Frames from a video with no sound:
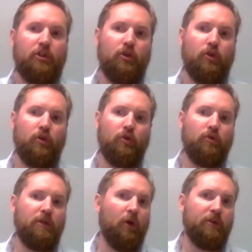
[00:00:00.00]

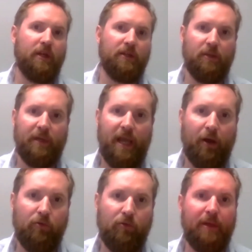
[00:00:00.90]
to, you know, tell somebody
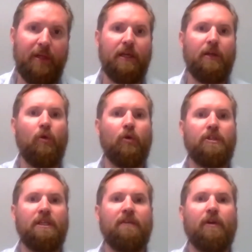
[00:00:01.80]
how to remedy it or
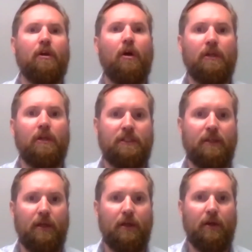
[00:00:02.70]
to give a
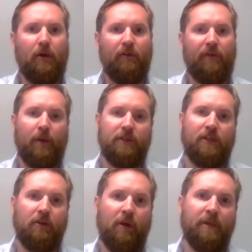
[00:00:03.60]
cost of how it's
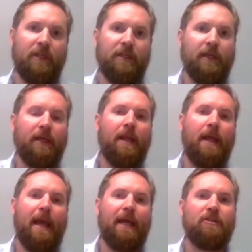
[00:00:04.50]
going to remedy it.
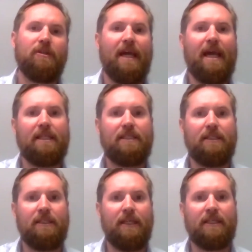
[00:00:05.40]
And so
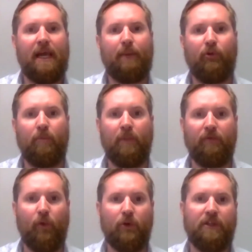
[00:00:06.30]
that's the exact
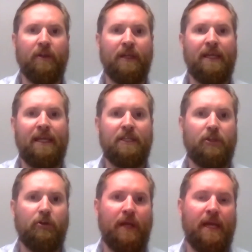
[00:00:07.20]
problem, unfortunately, that it
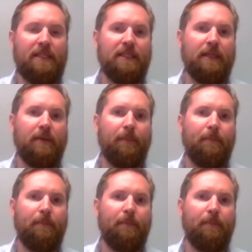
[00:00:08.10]
is created.